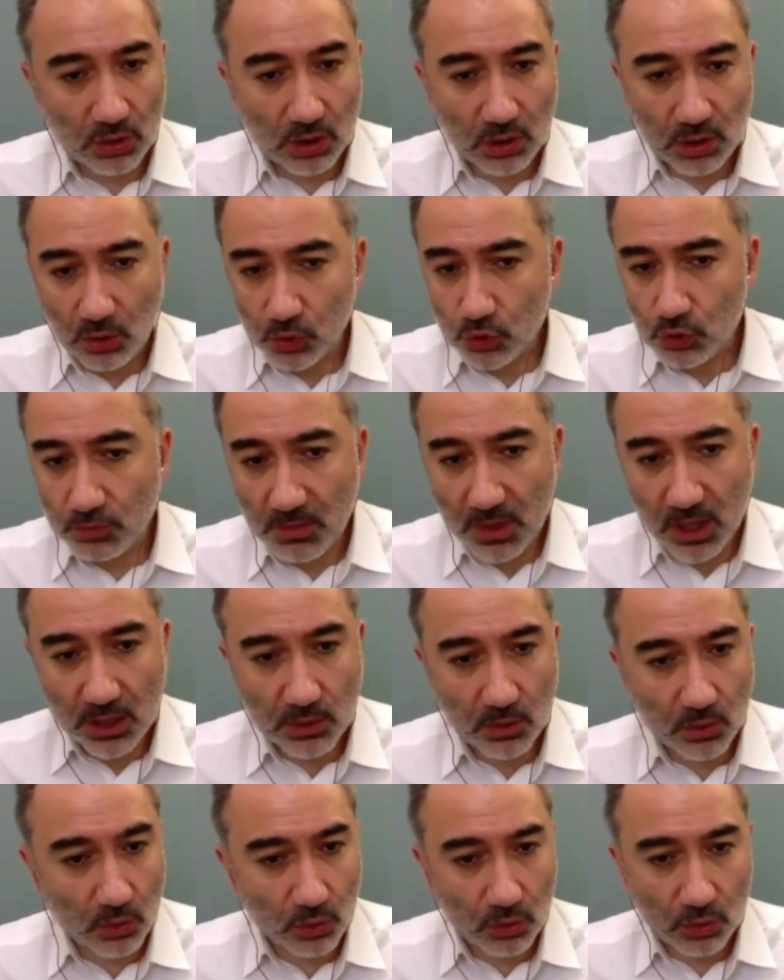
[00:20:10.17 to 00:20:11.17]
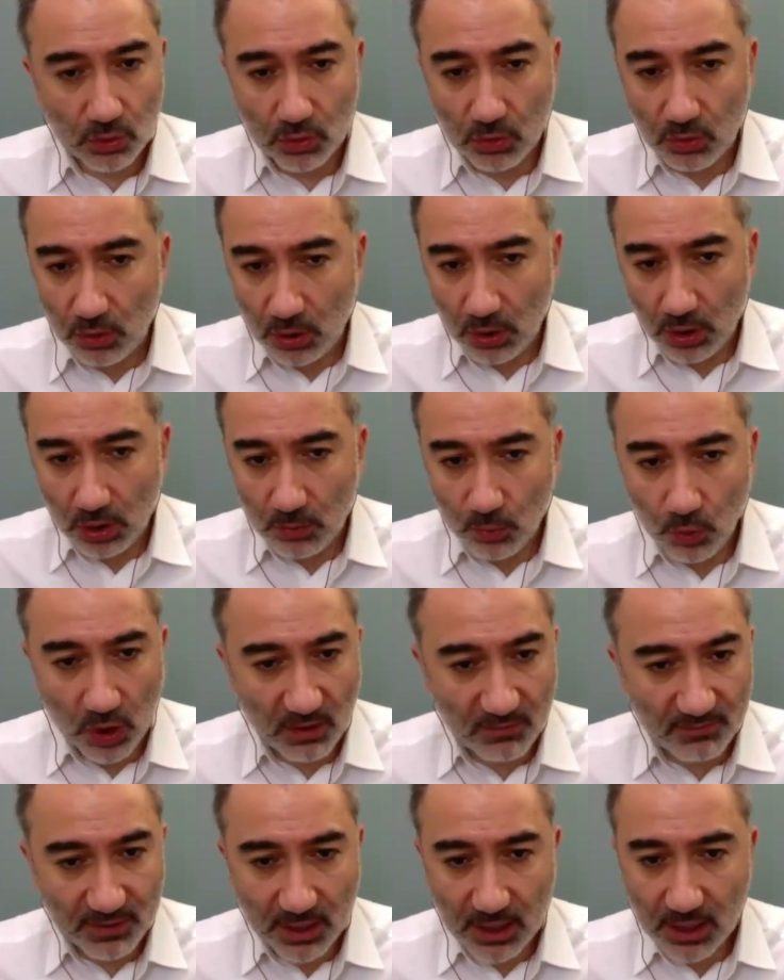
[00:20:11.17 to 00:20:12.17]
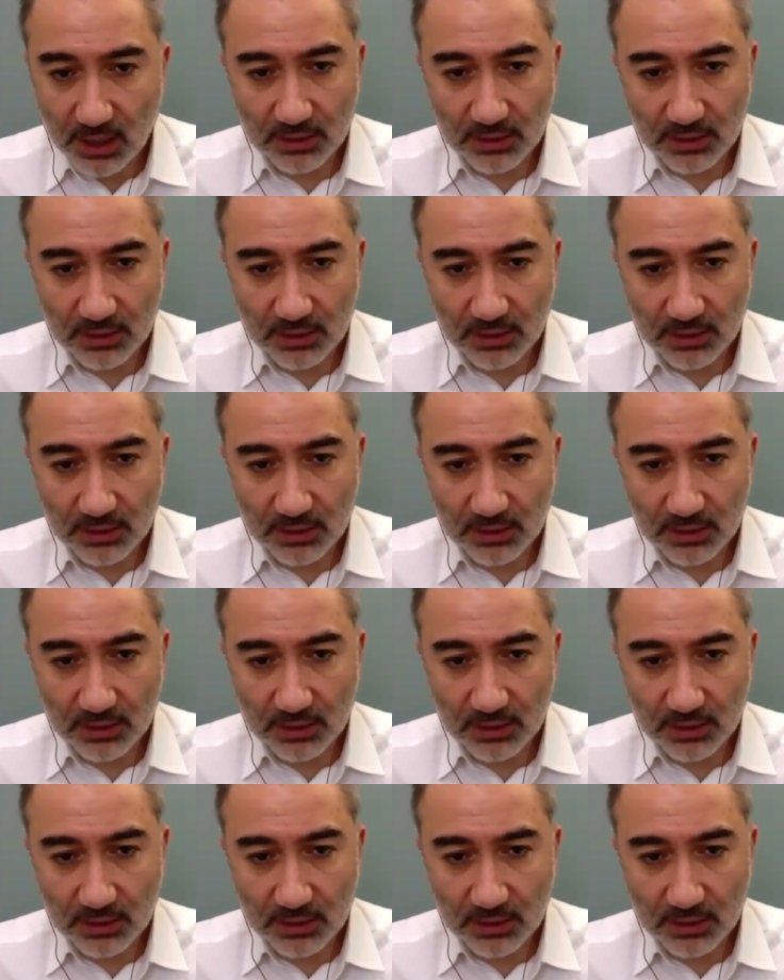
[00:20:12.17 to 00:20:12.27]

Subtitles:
Osman or Muawiyah.